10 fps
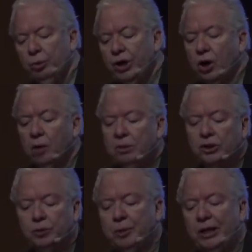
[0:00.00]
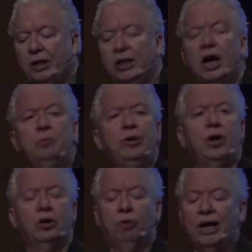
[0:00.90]
we are about spending time with
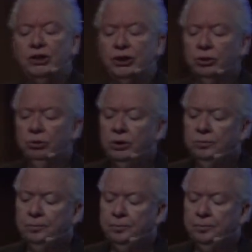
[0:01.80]
our grandchildren,